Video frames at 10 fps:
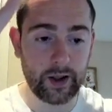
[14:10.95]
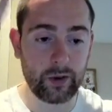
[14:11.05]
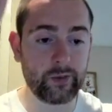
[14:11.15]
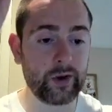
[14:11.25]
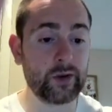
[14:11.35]

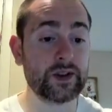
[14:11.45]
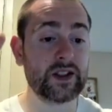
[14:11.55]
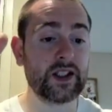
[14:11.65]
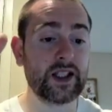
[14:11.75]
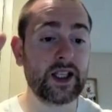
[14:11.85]
However, it
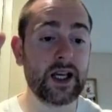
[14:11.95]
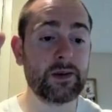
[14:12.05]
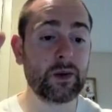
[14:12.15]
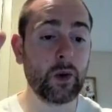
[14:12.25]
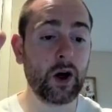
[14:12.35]
was in the
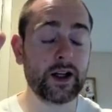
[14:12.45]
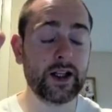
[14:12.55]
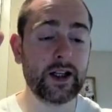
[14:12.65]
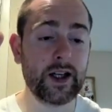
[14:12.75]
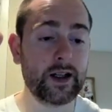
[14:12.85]
gaming
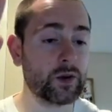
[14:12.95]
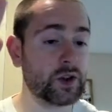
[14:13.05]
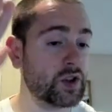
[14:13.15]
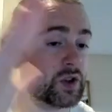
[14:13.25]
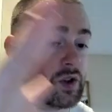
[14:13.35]
market and it
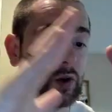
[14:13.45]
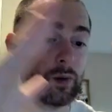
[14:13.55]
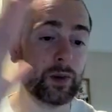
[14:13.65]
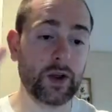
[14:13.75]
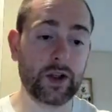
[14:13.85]
was
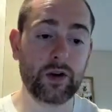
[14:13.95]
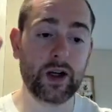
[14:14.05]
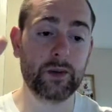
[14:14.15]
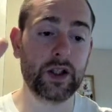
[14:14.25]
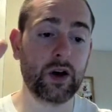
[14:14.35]
super
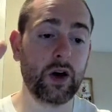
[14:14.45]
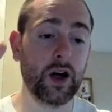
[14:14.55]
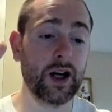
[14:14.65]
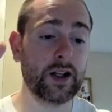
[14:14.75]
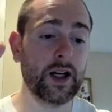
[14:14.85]
incredibly
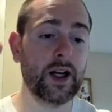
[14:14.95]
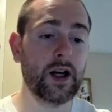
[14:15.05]
hard.